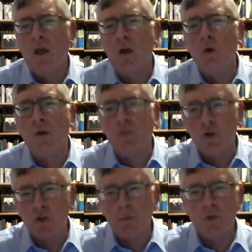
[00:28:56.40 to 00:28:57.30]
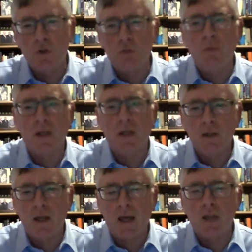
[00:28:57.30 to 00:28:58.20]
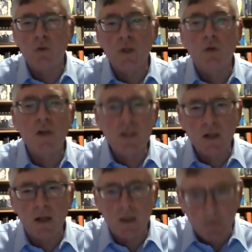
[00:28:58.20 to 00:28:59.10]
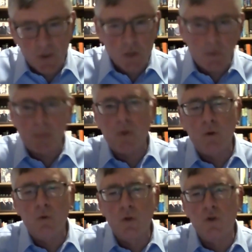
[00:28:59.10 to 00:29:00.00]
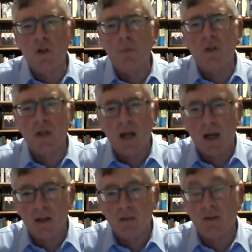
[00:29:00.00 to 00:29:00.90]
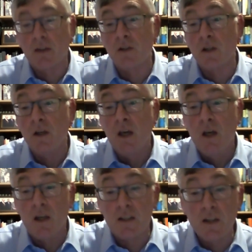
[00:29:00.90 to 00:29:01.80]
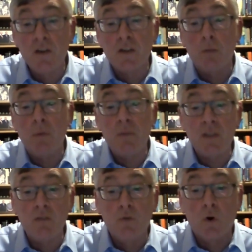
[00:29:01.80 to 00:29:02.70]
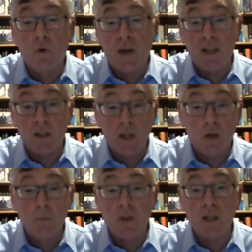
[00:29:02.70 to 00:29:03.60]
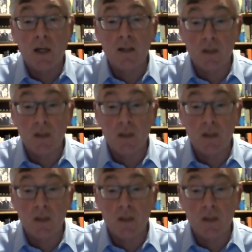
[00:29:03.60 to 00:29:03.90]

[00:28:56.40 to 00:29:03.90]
who have contributed to Britain and who increasingly the British people who contribute in Ireland. In fact, there's a series on BBC Four Radio now on Monday nights